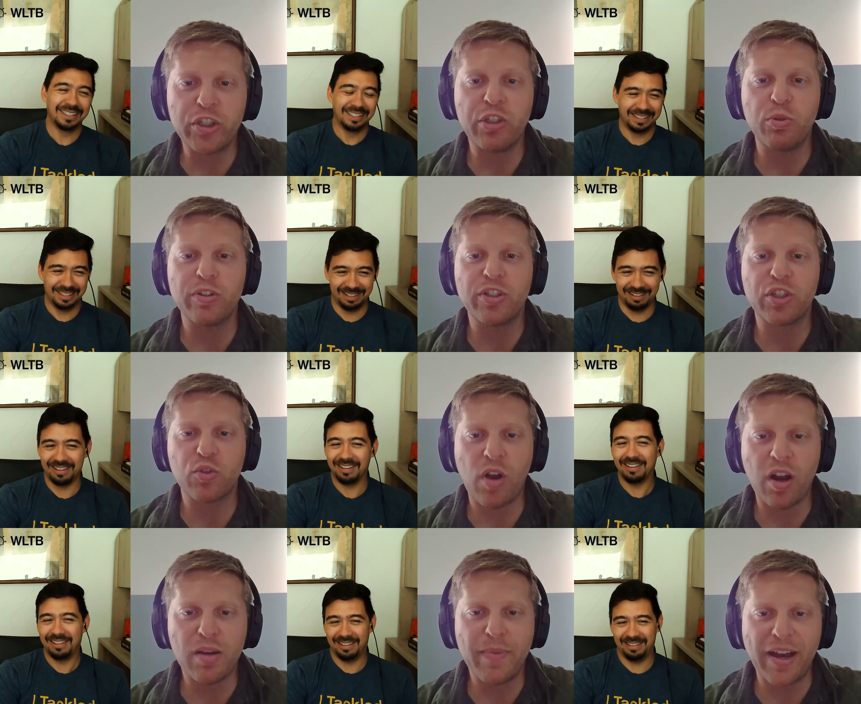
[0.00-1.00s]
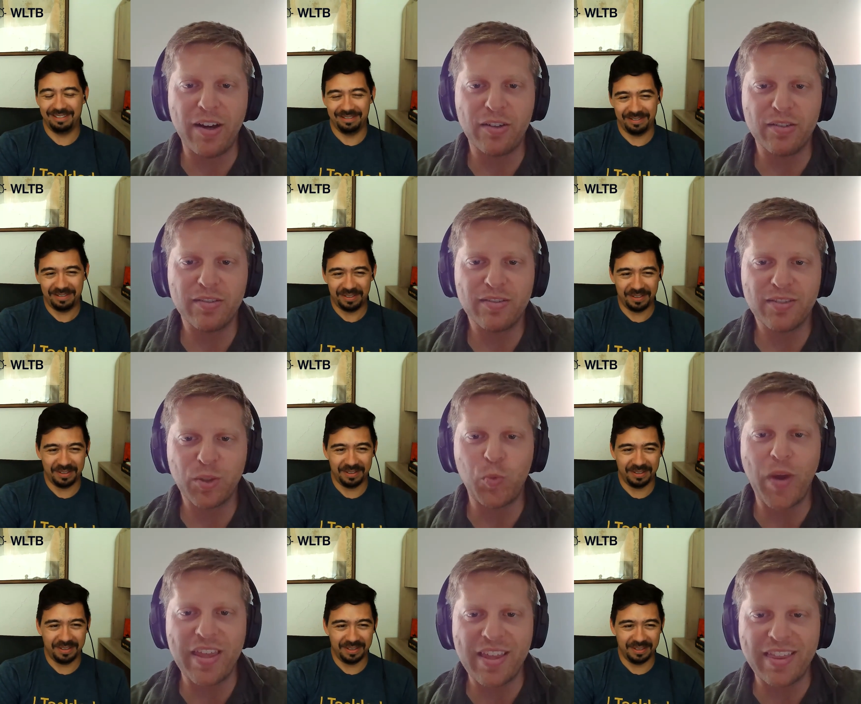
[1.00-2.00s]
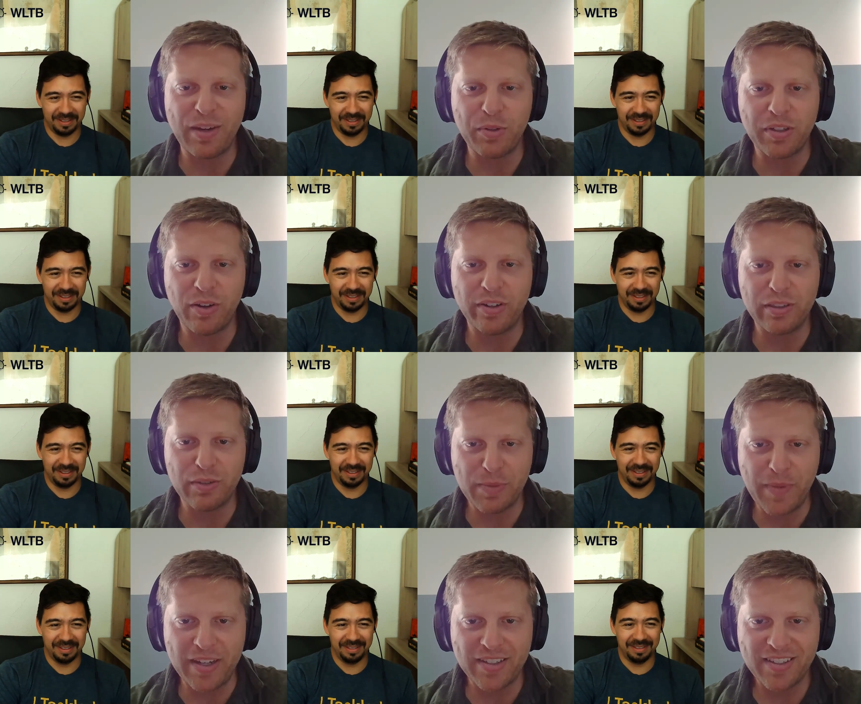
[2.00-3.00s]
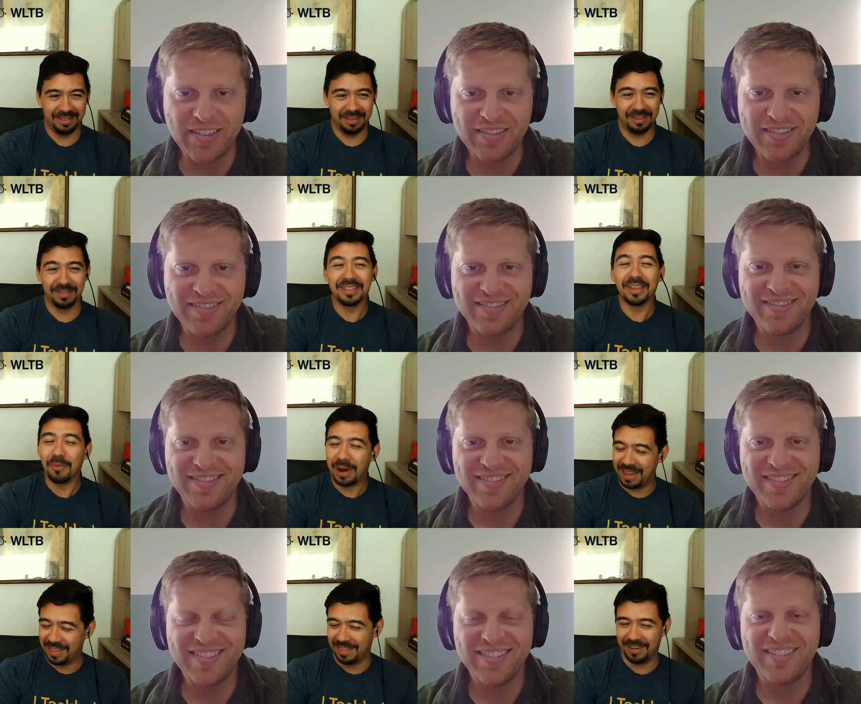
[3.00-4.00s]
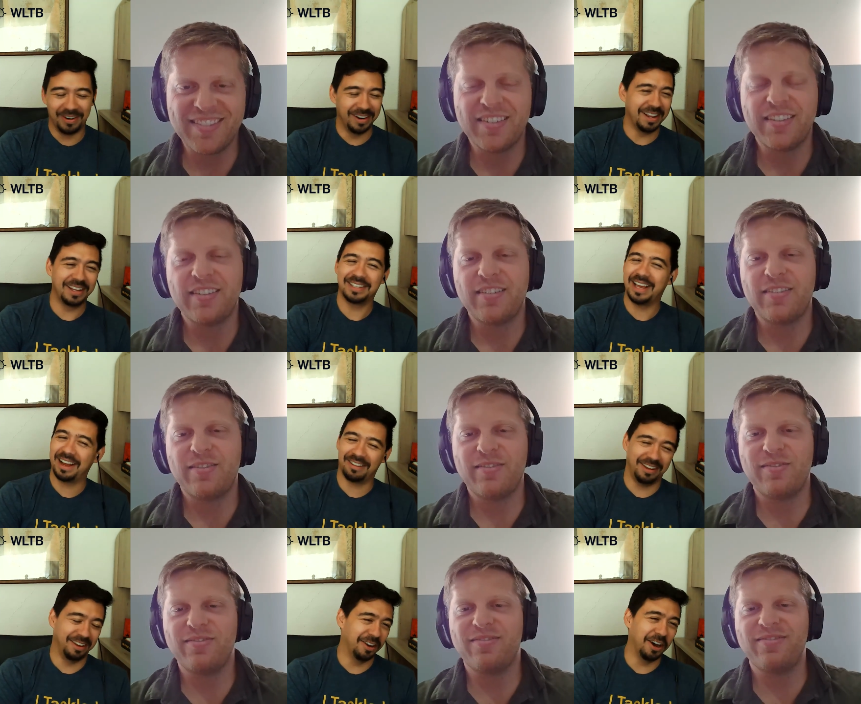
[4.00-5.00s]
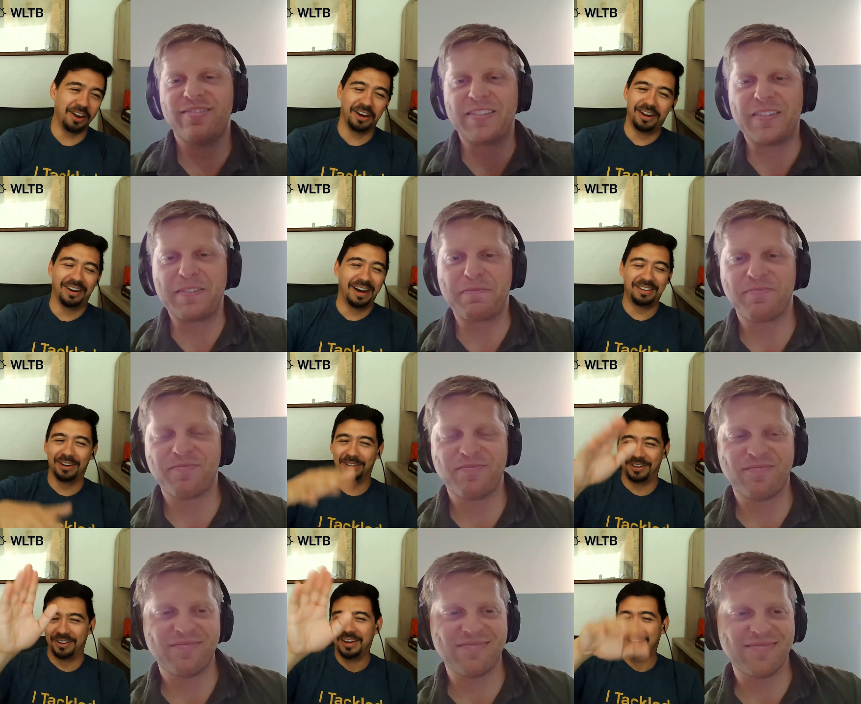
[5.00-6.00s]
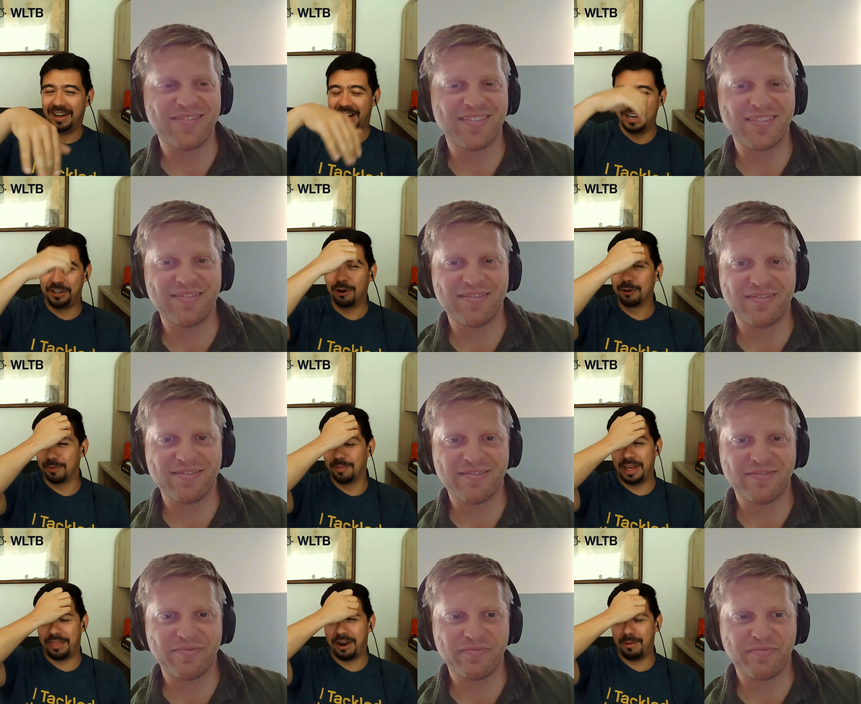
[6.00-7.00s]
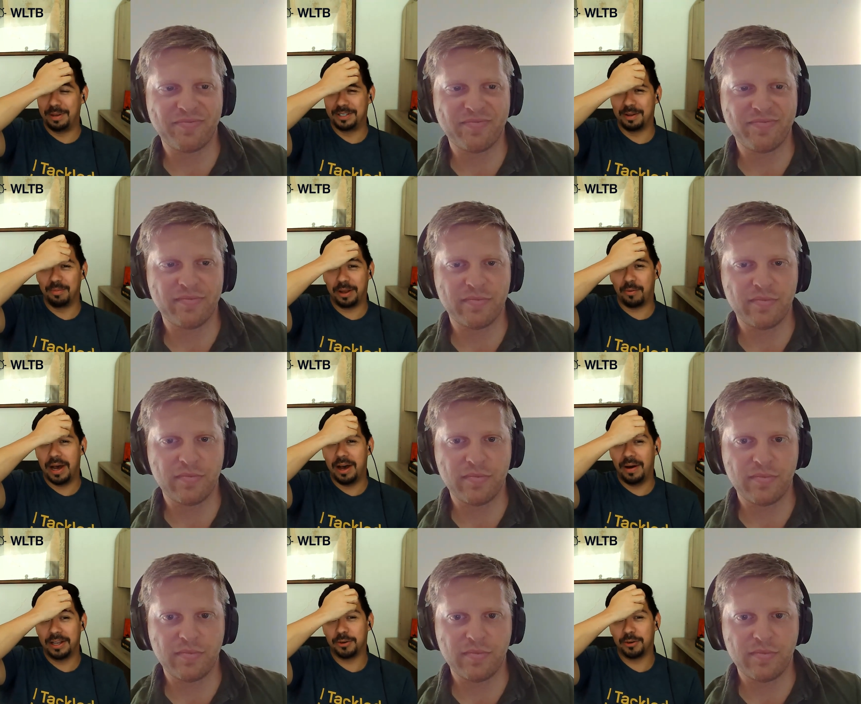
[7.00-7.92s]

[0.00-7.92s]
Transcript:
Speaker 1: you were just wrong about the way that they were going to respond. The way that they were. Exactly. No, no, no. I told you. I joked with my therapist. I'm like, wow, I